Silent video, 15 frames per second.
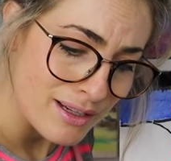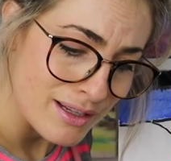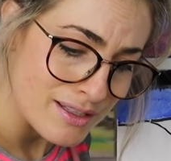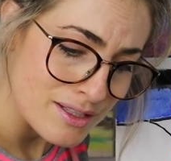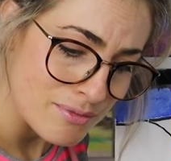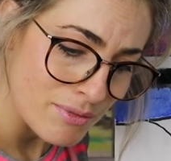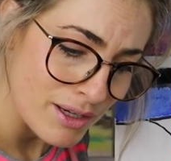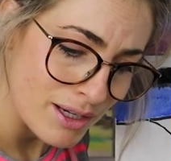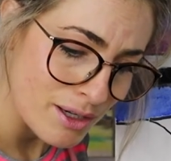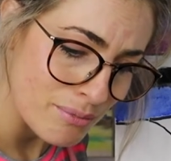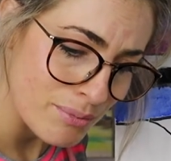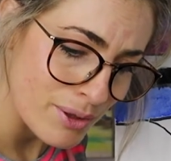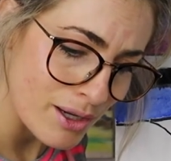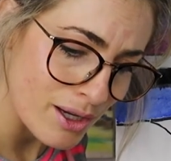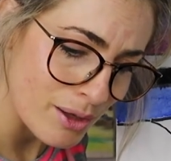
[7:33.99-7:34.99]
Let's make a
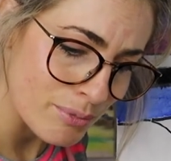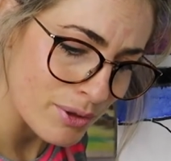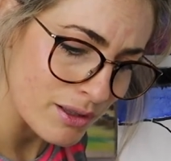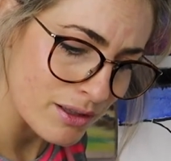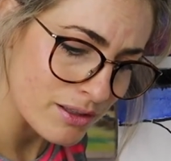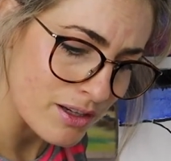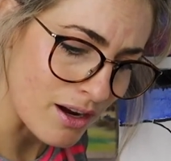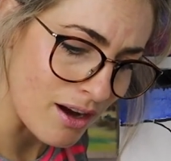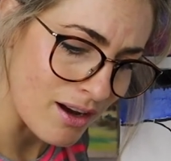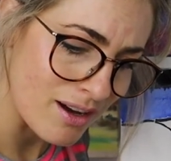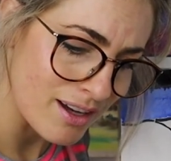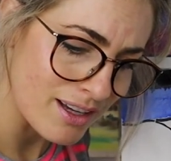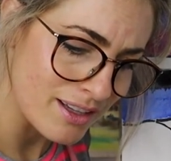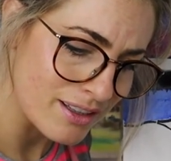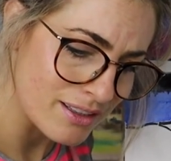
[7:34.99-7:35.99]
purple, guys.
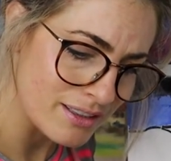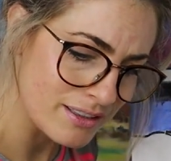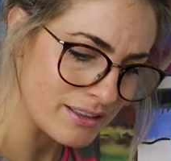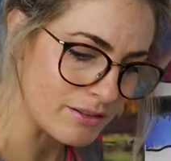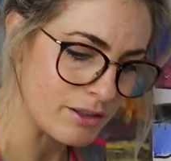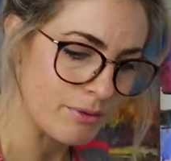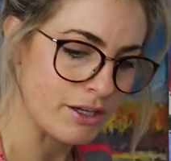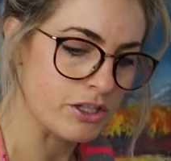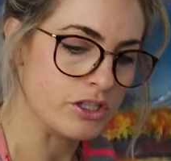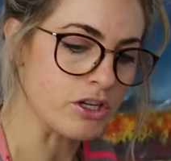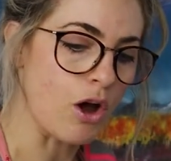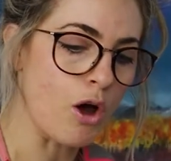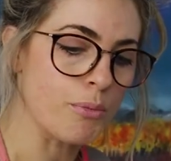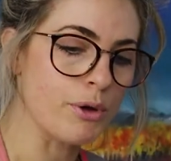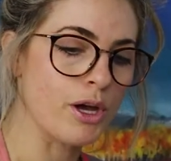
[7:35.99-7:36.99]
I'm gonna make a
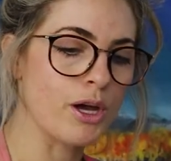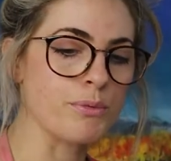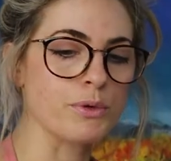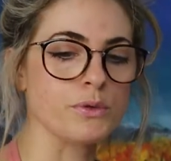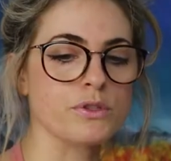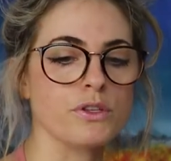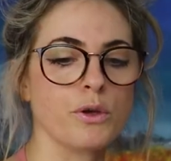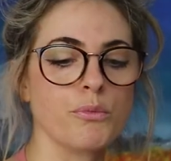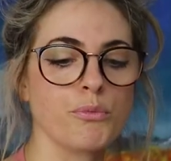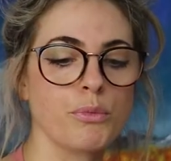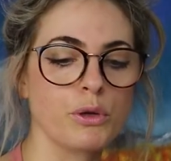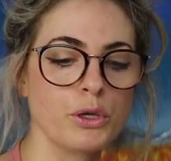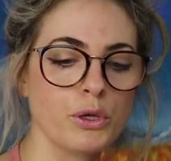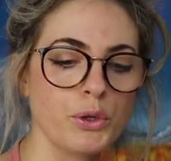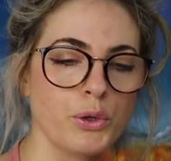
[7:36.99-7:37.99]
dark purple, so
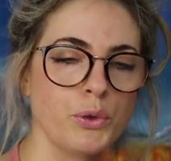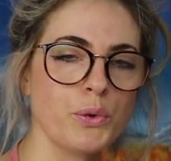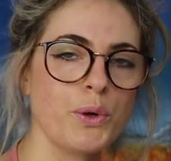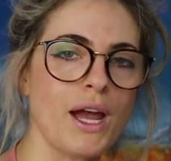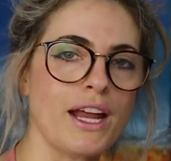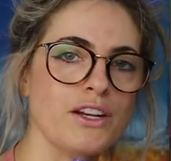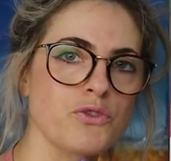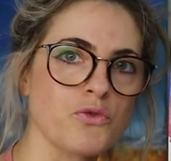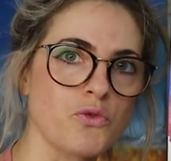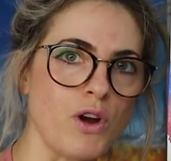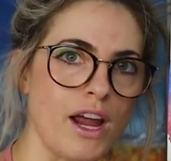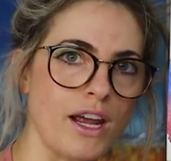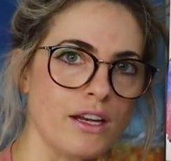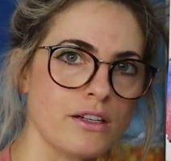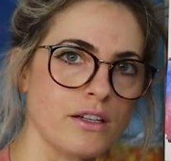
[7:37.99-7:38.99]
blue and
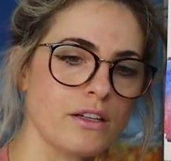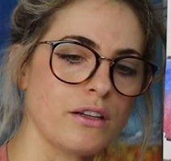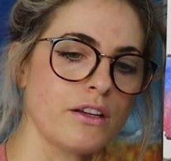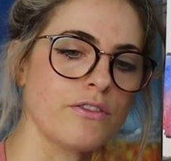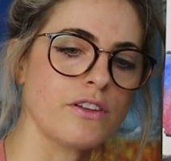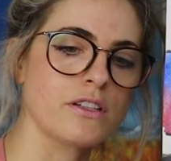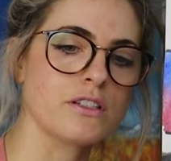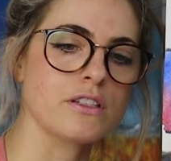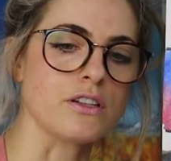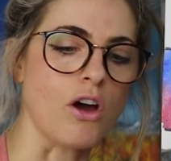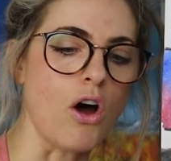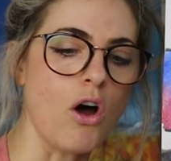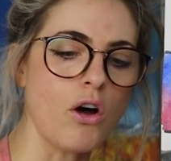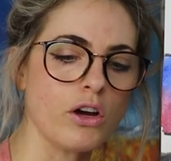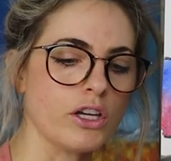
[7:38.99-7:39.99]
red. And if it's
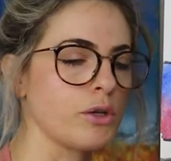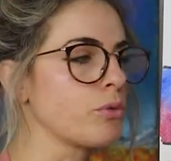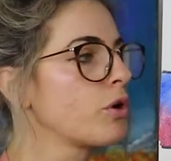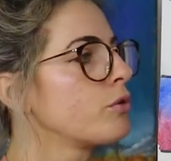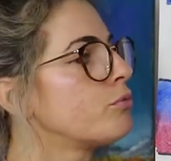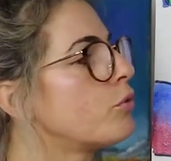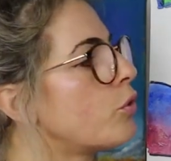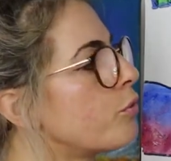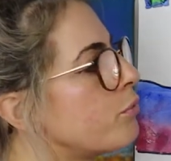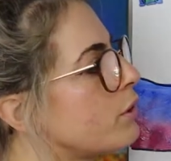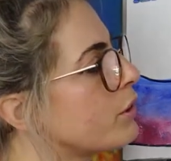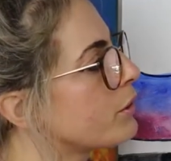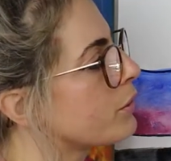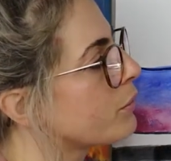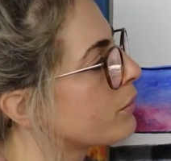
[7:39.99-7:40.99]
dark, you want more
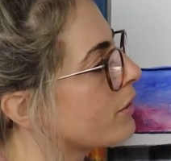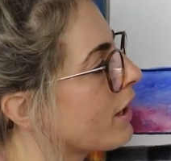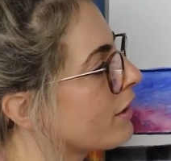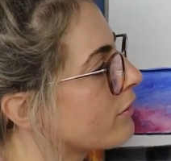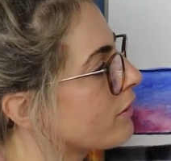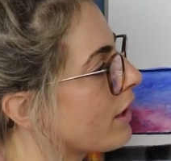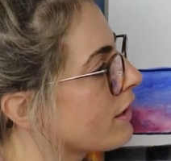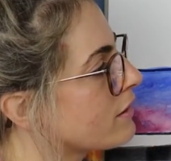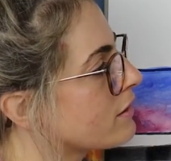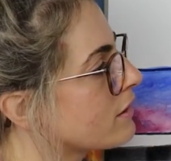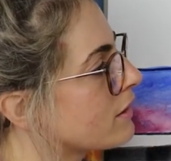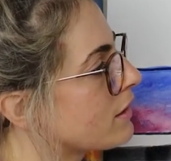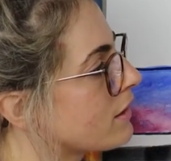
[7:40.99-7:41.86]
blue than red.